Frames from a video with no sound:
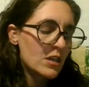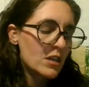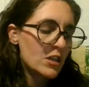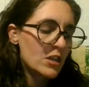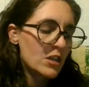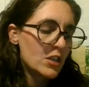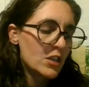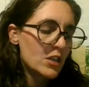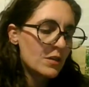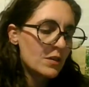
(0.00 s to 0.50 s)

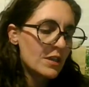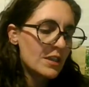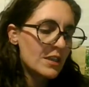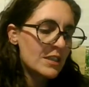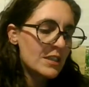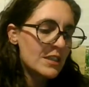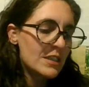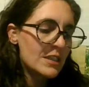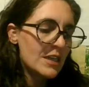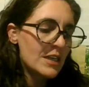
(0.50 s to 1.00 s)
you can
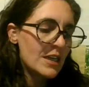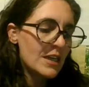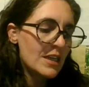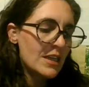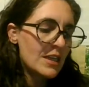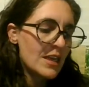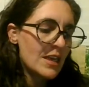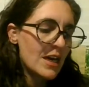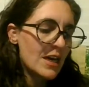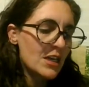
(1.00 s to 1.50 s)
see
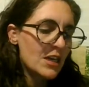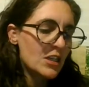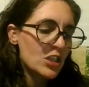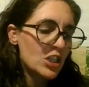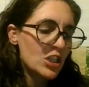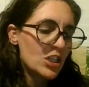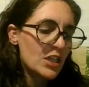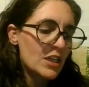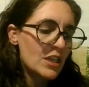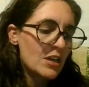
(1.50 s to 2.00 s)
that
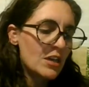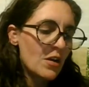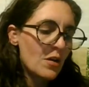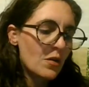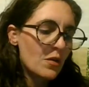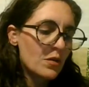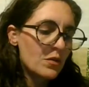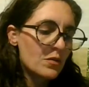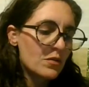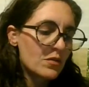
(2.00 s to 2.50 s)
she
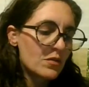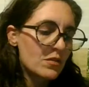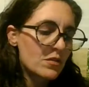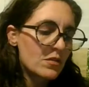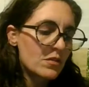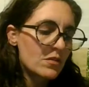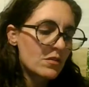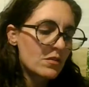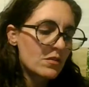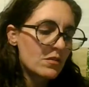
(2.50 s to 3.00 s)

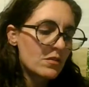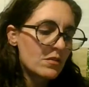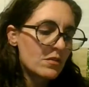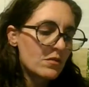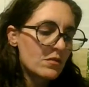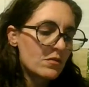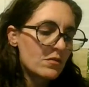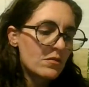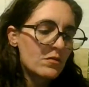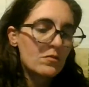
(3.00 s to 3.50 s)
knows
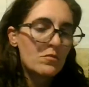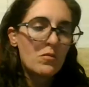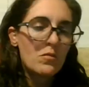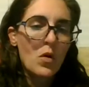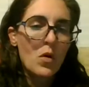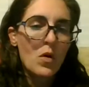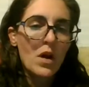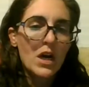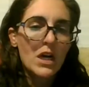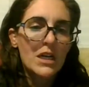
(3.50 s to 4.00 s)

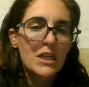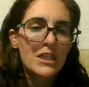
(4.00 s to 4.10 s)
more.